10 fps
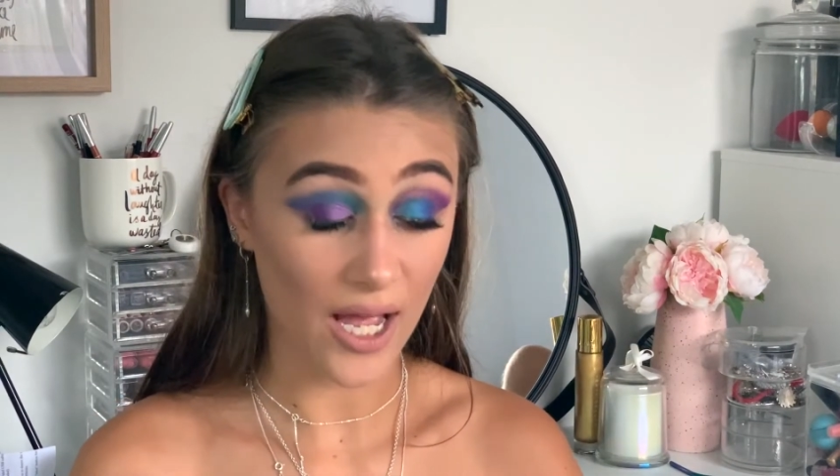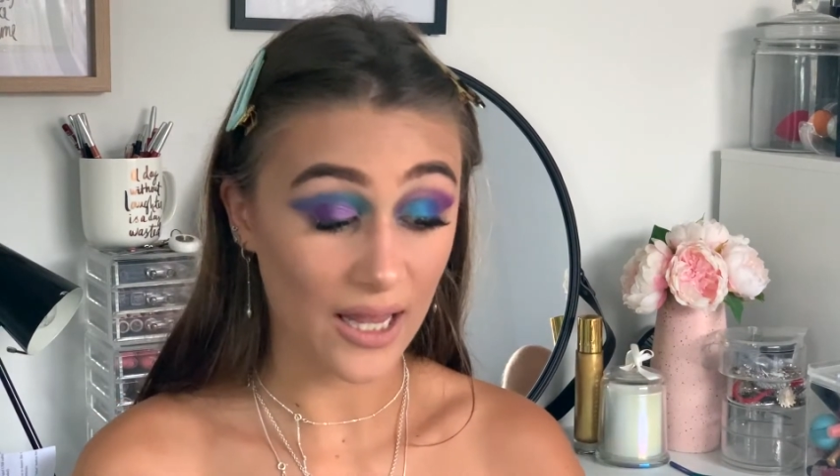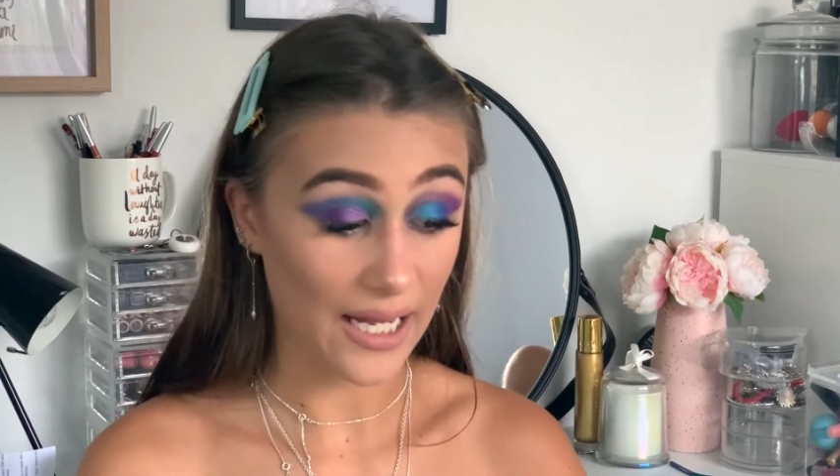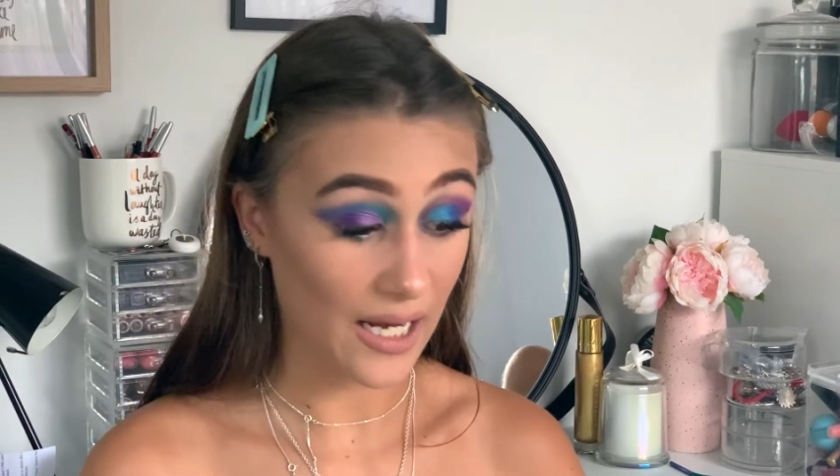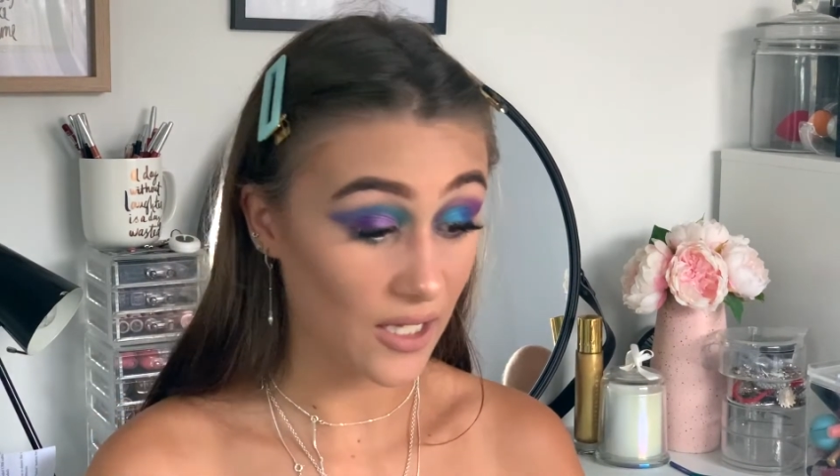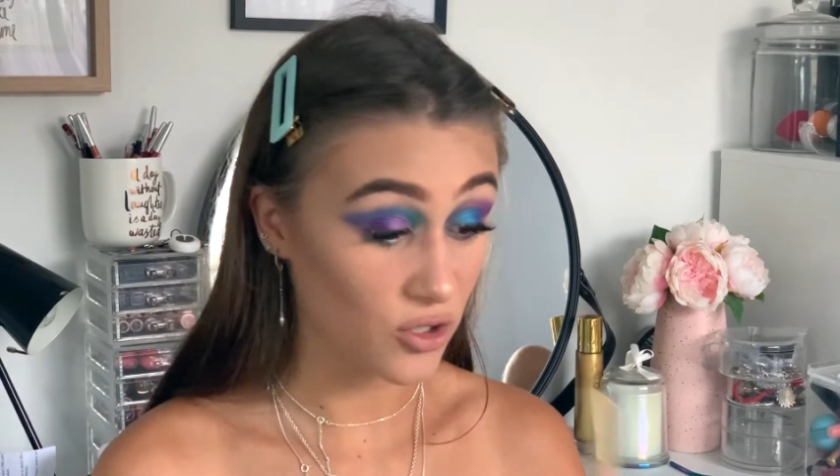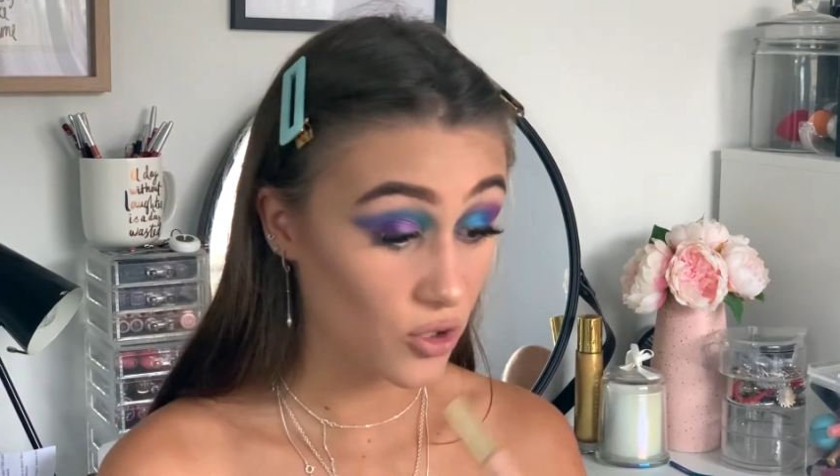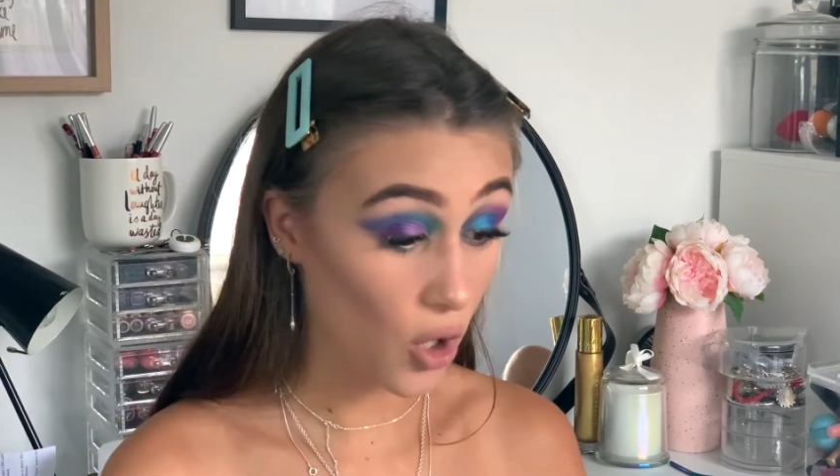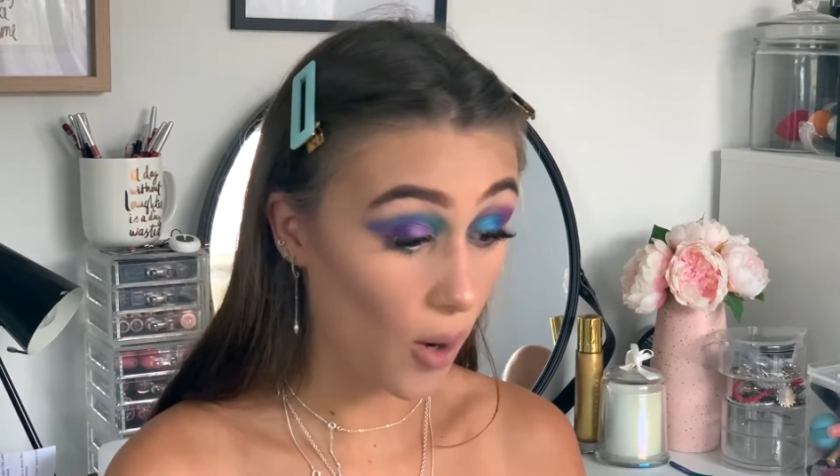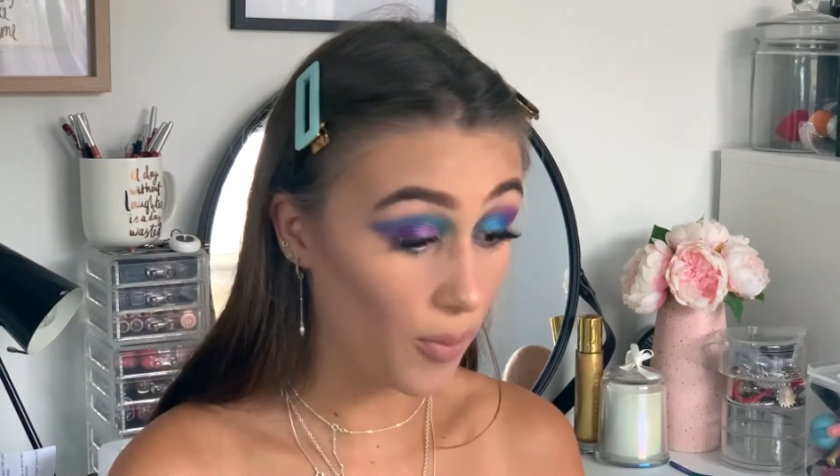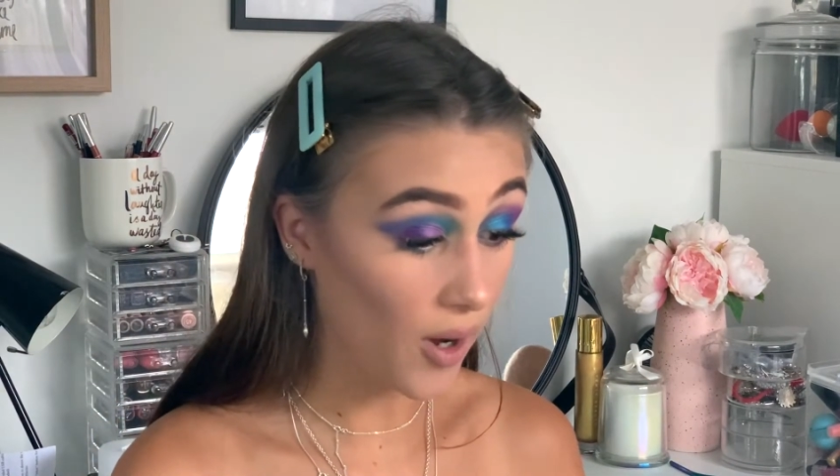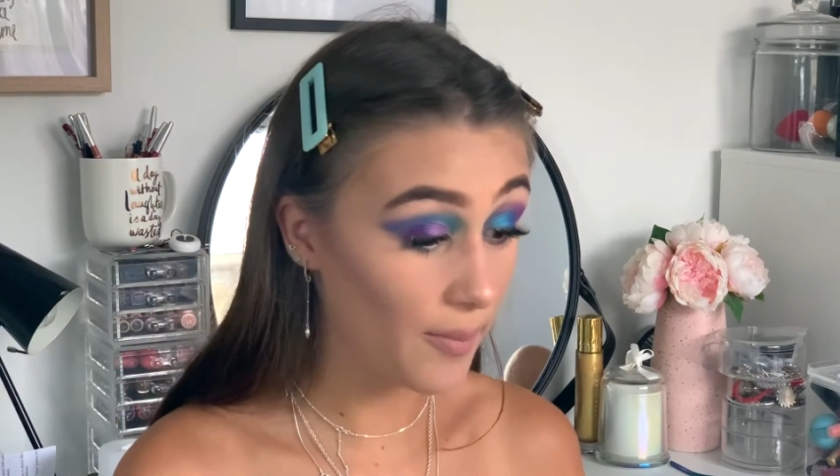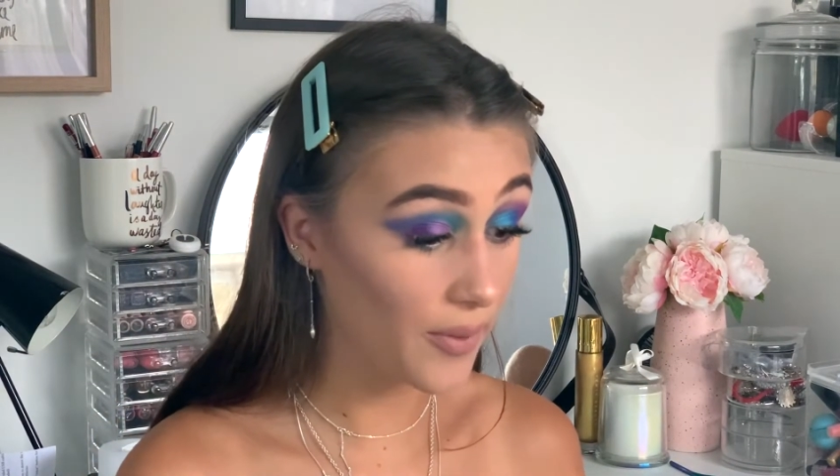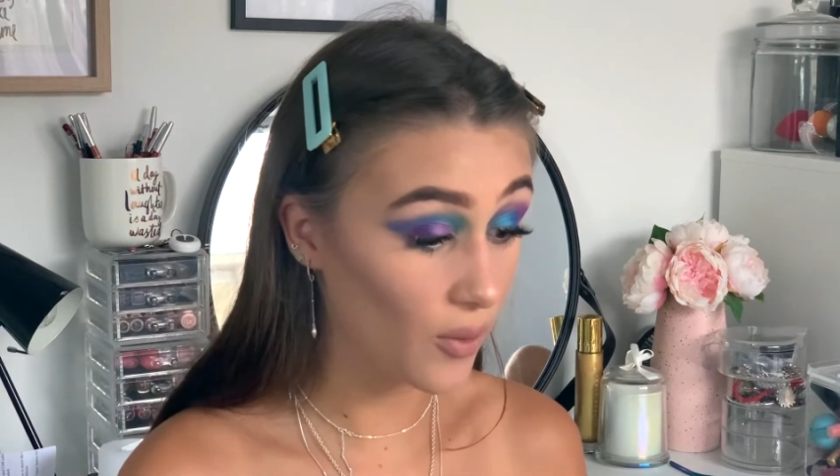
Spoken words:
like a top up